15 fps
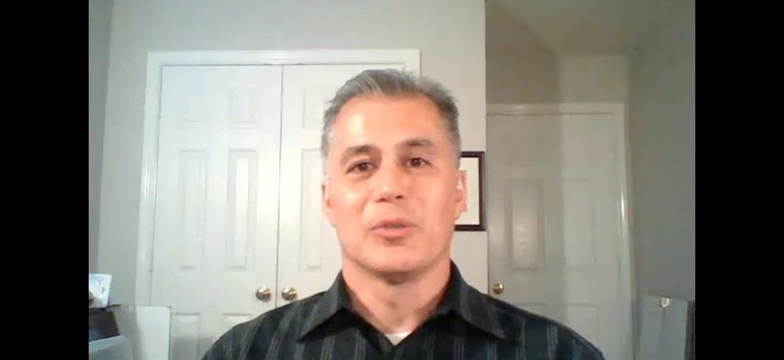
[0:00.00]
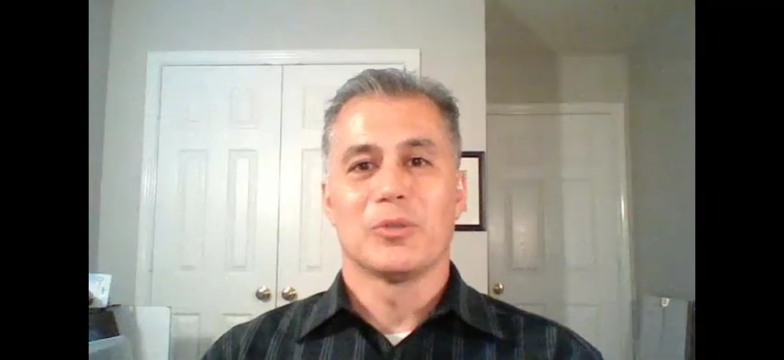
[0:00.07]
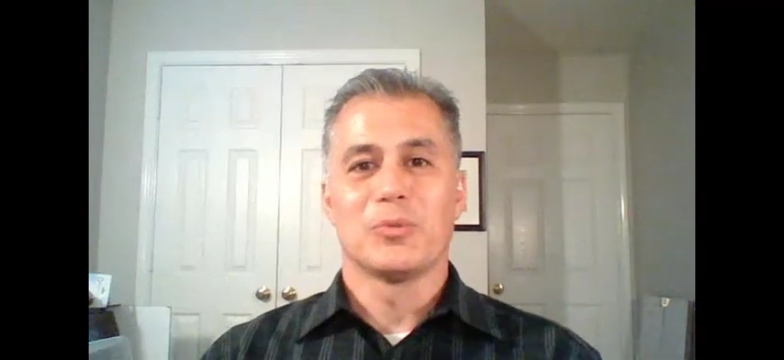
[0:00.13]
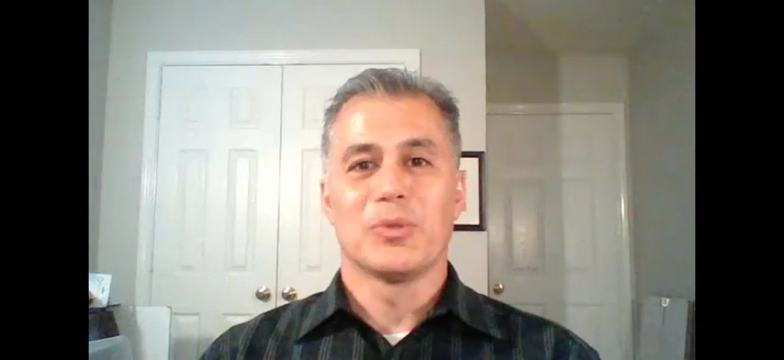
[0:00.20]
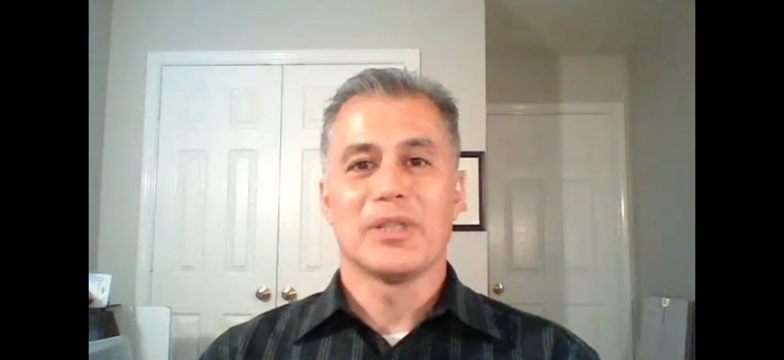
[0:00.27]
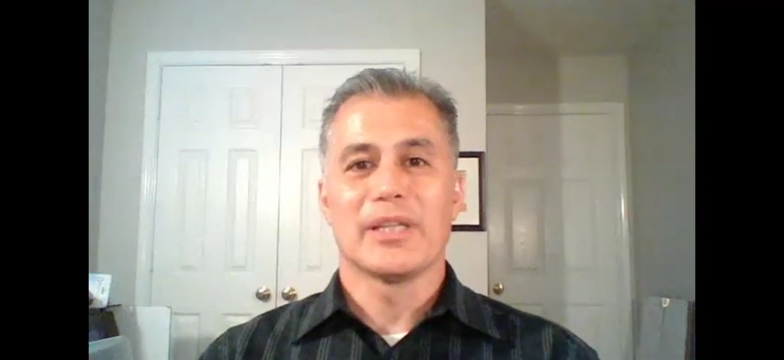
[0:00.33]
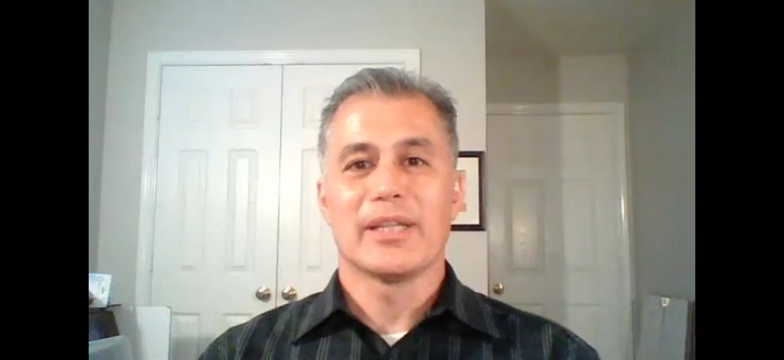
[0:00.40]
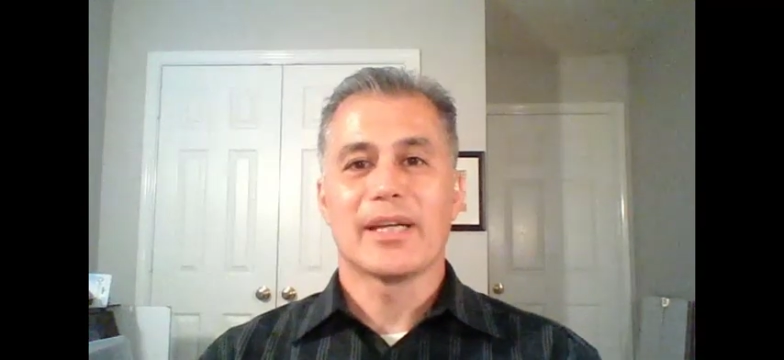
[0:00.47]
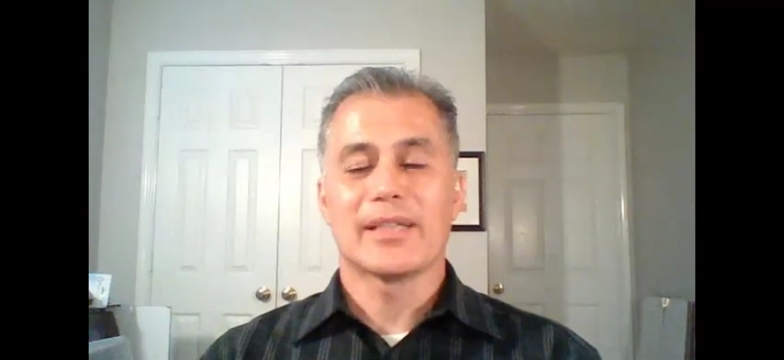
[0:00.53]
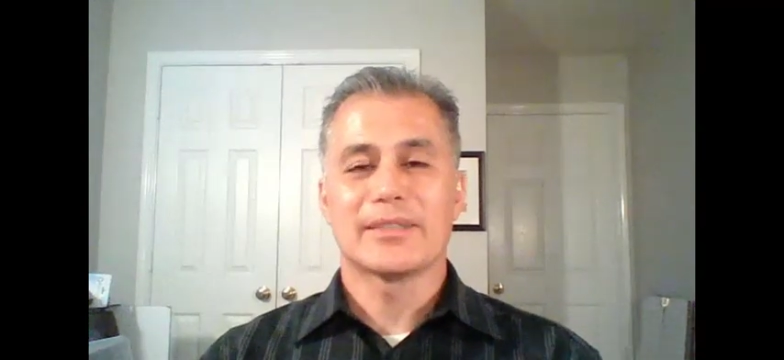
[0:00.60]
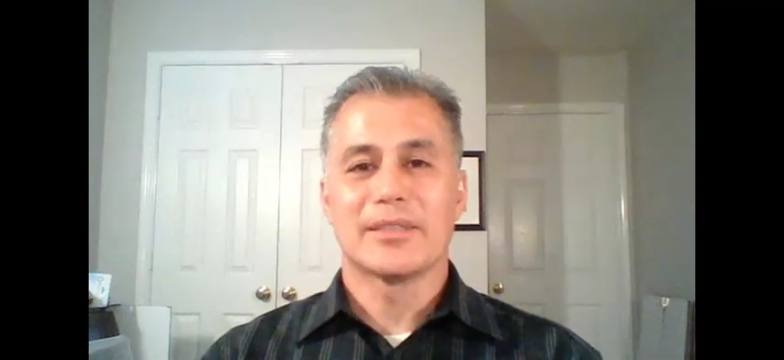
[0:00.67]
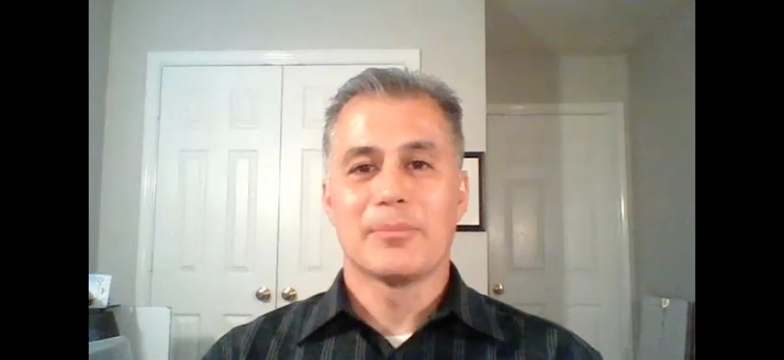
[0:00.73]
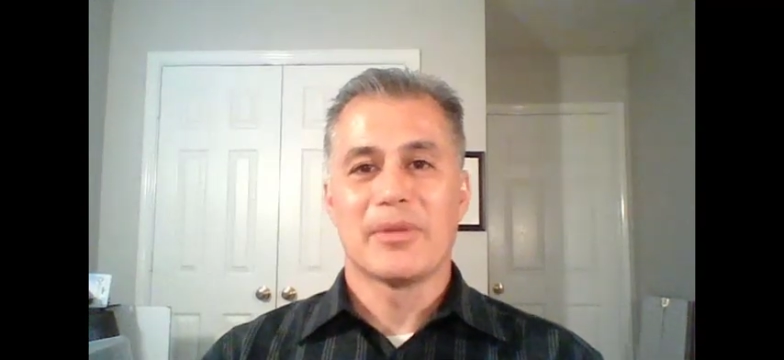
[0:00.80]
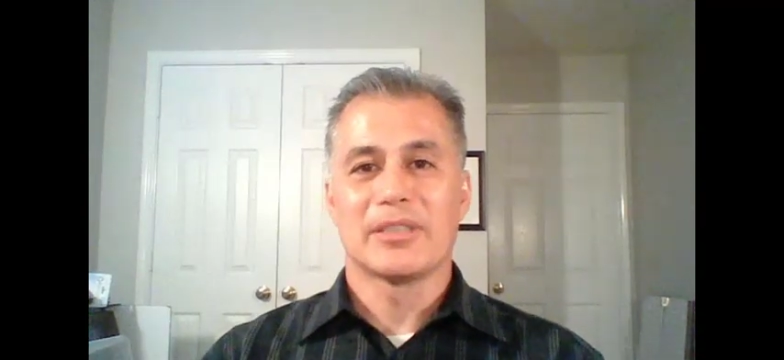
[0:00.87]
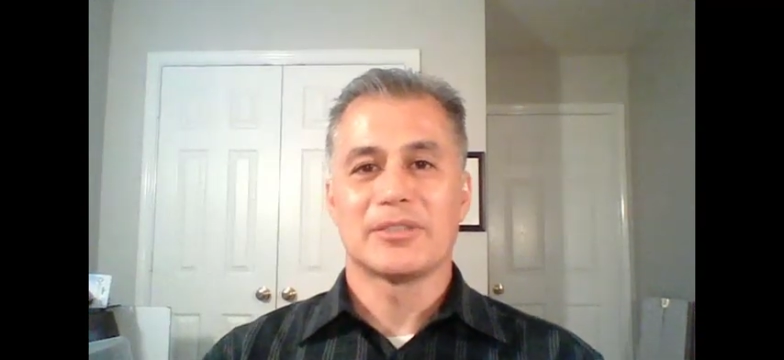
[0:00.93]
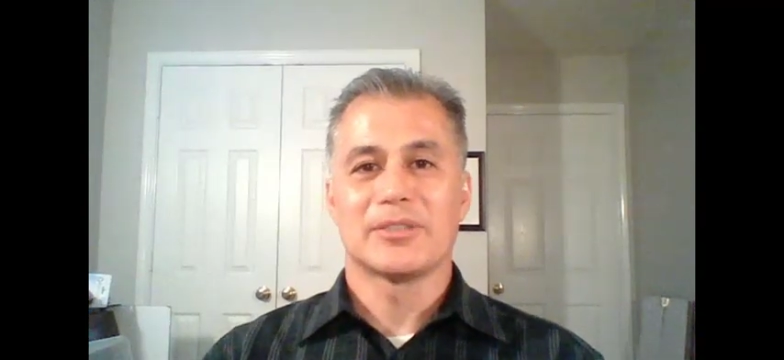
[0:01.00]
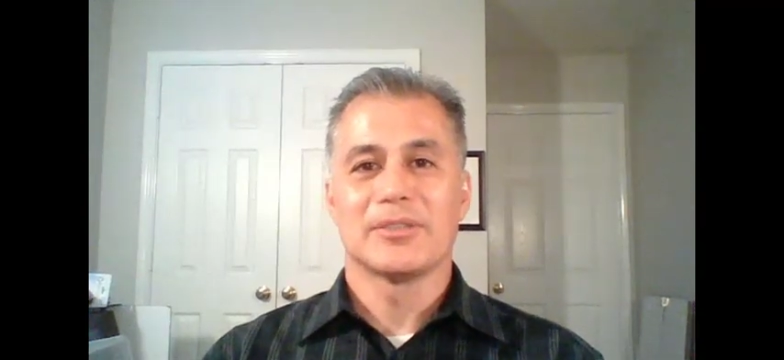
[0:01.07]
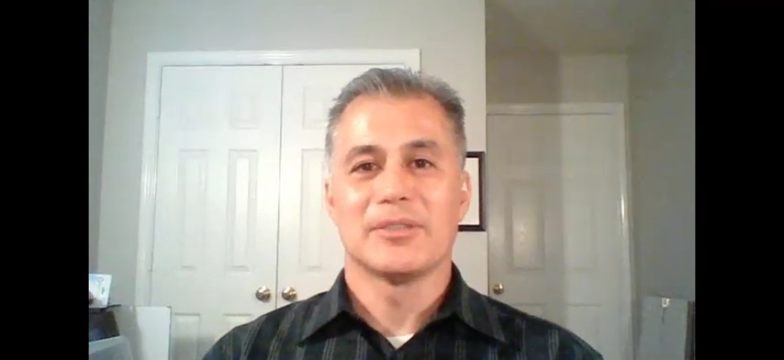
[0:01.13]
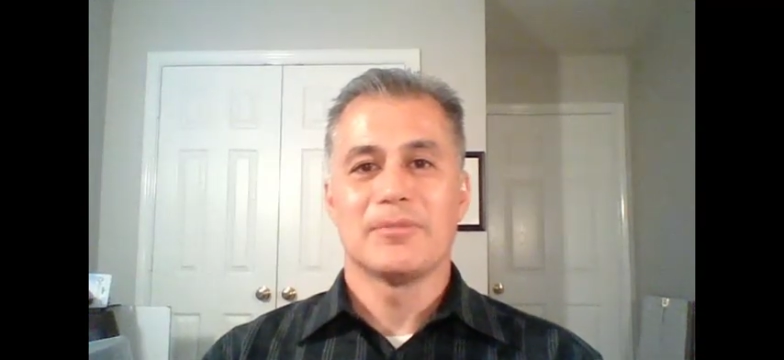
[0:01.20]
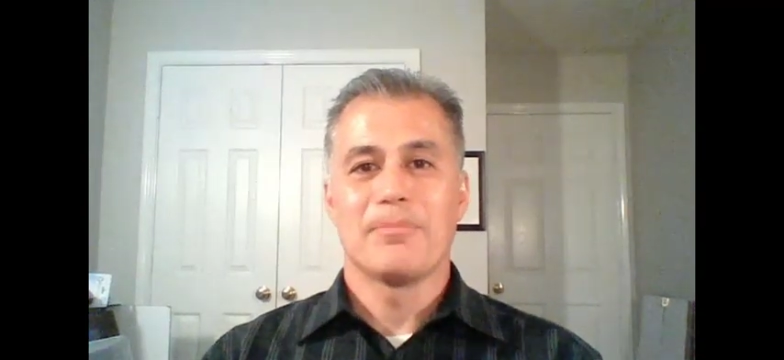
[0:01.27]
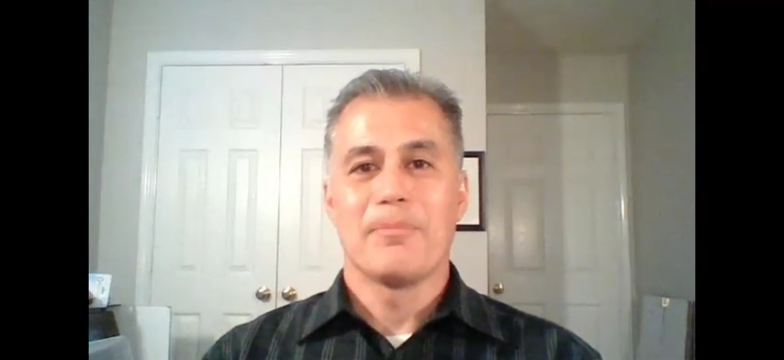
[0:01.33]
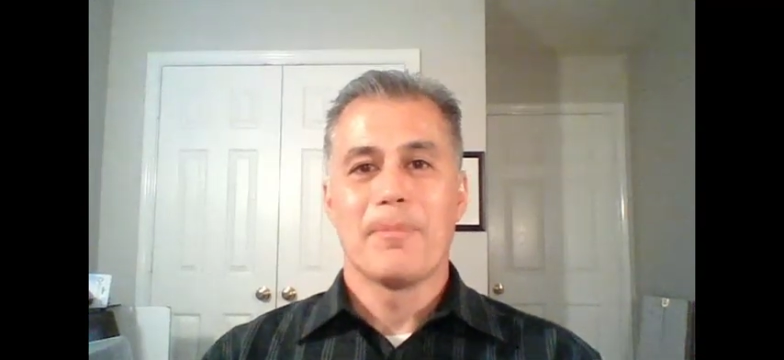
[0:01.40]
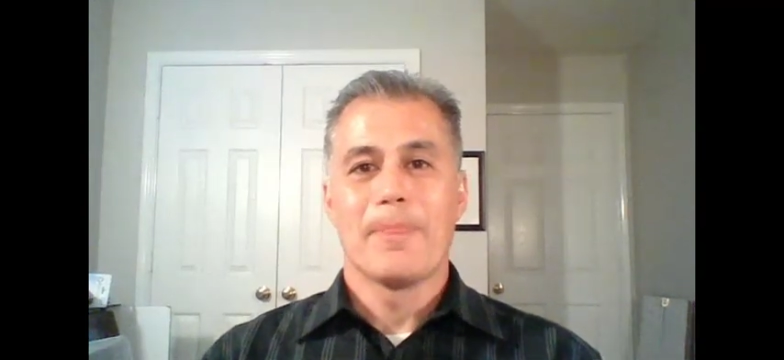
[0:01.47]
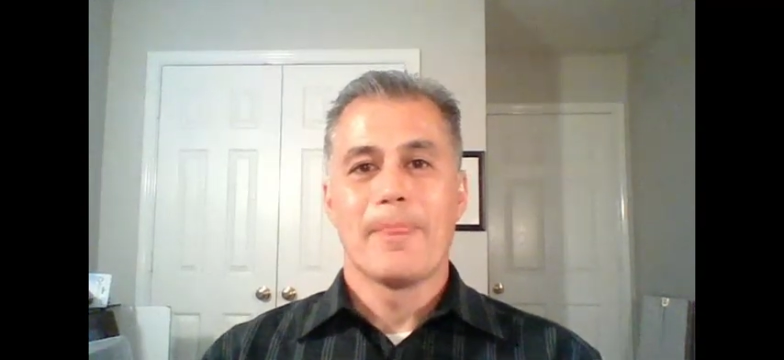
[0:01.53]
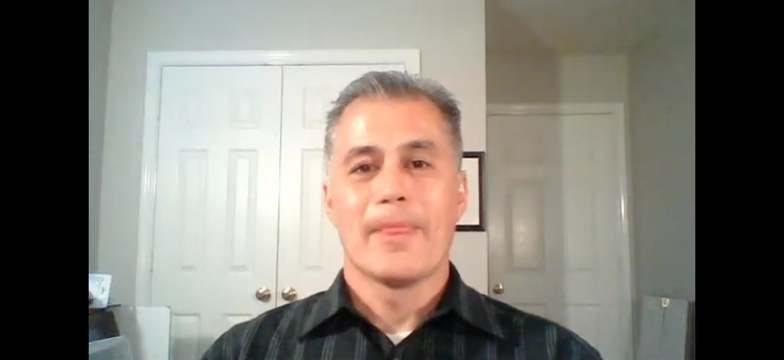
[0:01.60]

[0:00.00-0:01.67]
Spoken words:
Lord willing, next semester.